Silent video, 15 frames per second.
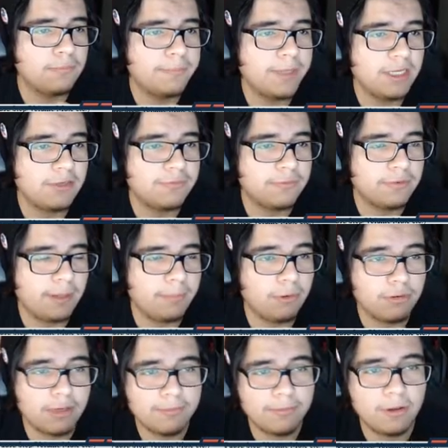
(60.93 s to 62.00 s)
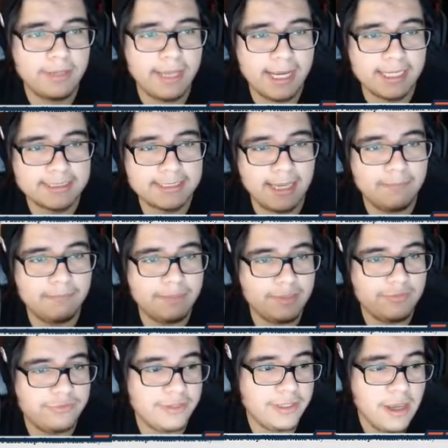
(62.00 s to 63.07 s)
page for a program called
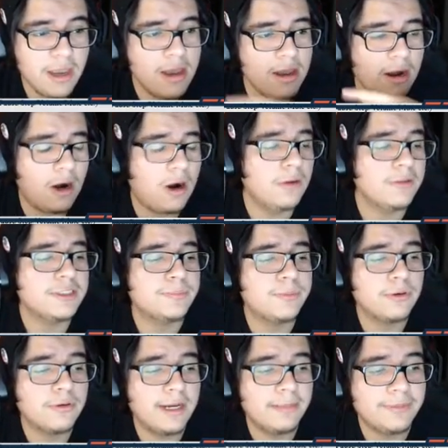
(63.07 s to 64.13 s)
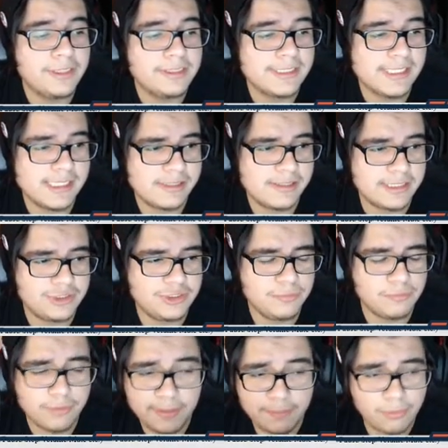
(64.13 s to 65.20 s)
XMBC. All this program does is let you
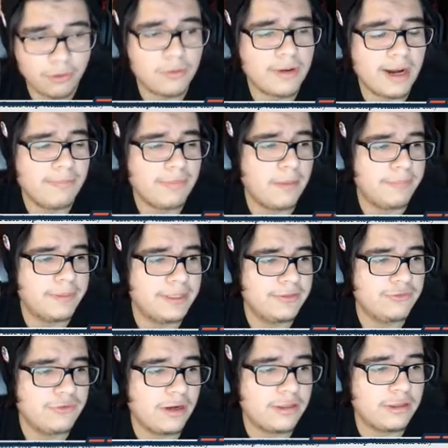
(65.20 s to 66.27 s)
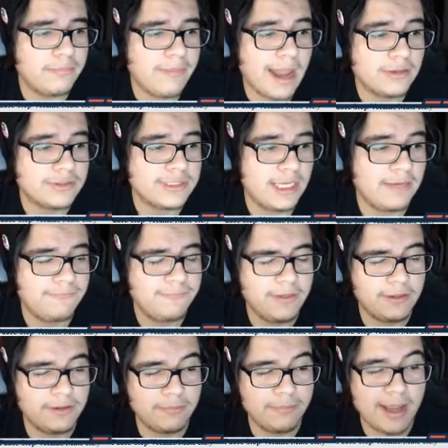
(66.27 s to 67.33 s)
reprogram the buttons on your mouse if
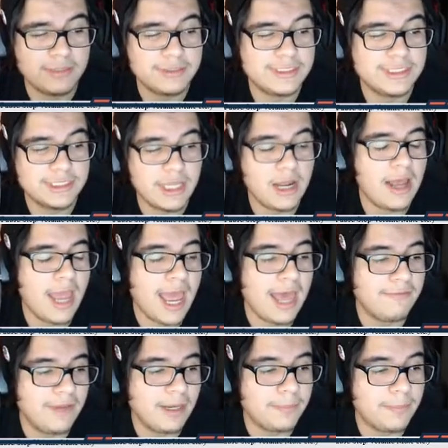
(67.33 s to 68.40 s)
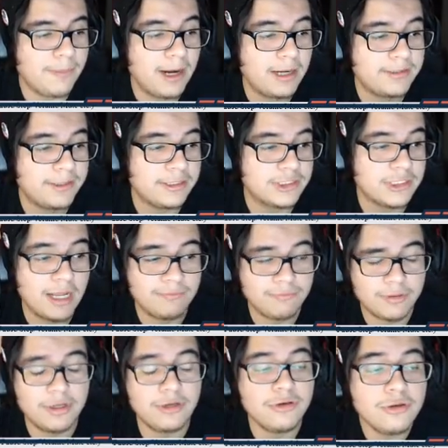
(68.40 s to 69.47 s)
your mouse does not have a proprietary
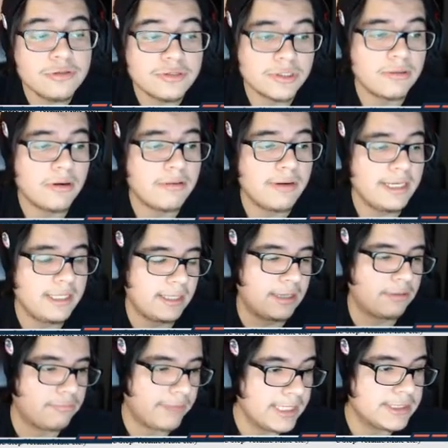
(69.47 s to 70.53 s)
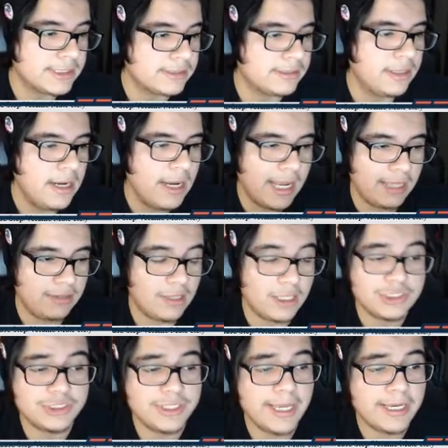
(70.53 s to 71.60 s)
software to do so already like Razer and
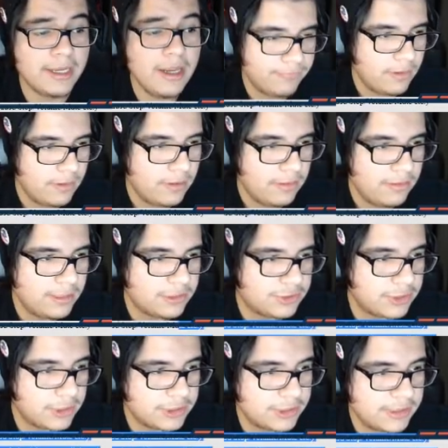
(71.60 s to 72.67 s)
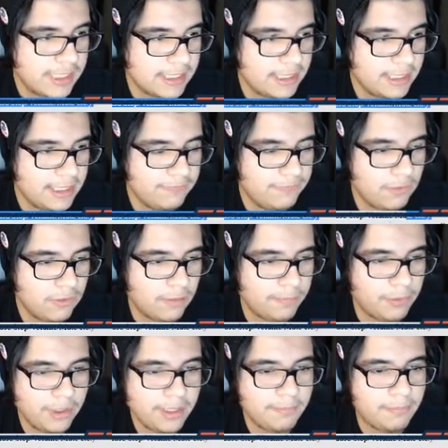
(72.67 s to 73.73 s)
Logitech. The instructions that they give you are
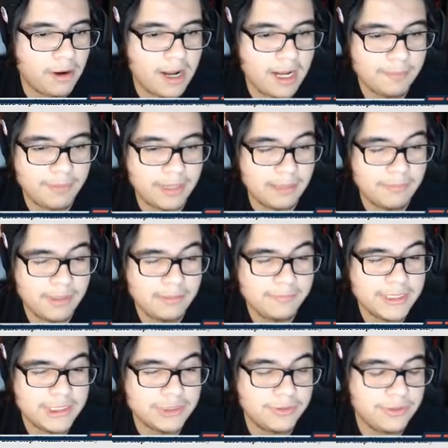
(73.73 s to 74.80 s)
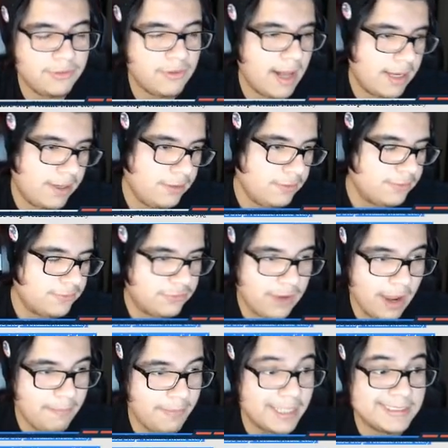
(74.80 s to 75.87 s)
pretty broad, but I'm going to be showing you how to do it
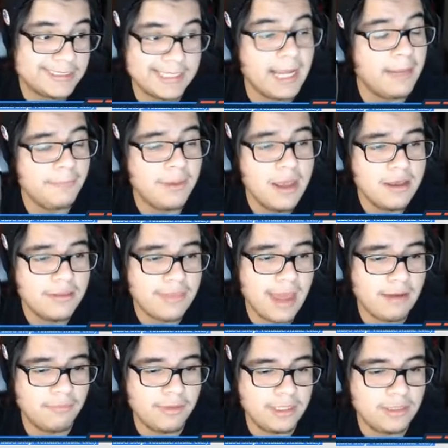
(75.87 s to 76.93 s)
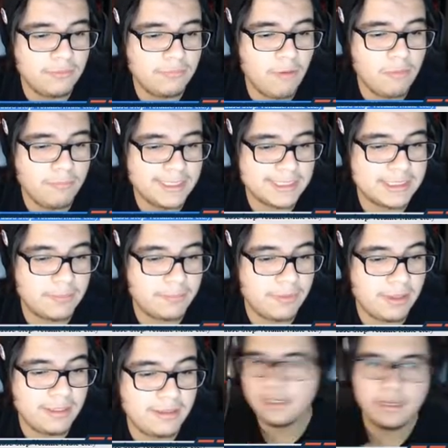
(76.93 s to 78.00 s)
step by step. That way you won't mess up or
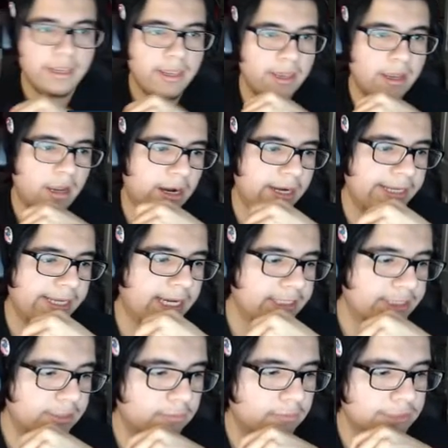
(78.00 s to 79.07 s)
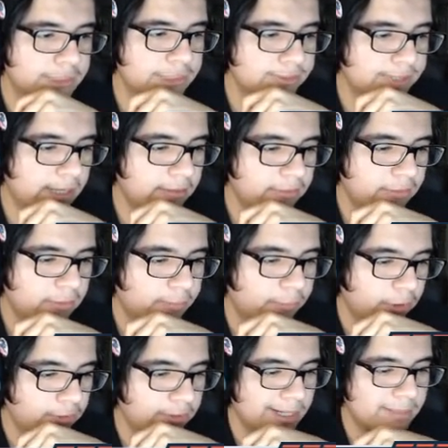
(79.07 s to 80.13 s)
anything. Alrighty guys, so once you download the
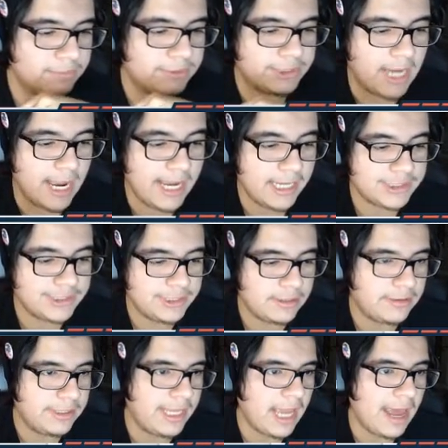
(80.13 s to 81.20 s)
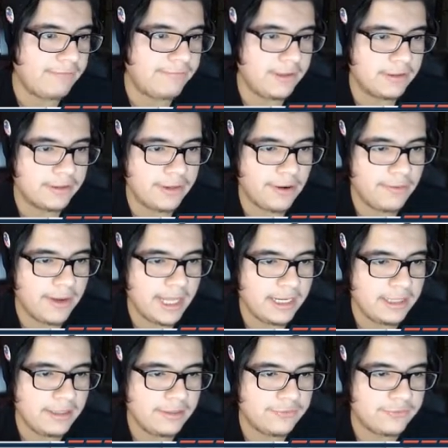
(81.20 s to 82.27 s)
program, which I actually already have here, go ahead
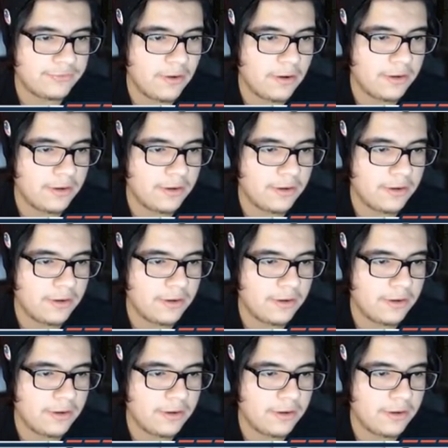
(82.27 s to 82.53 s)
and install